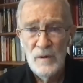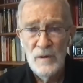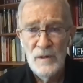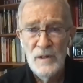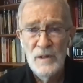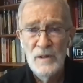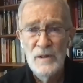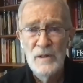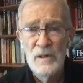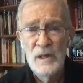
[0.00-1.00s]
For
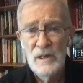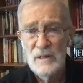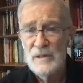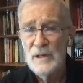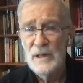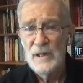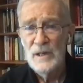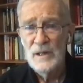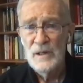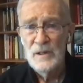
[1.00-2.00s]
the
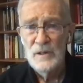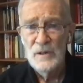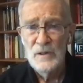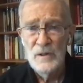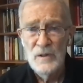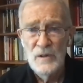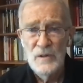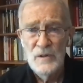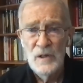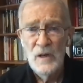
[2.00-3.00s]
day
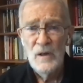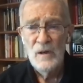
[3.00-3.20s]
is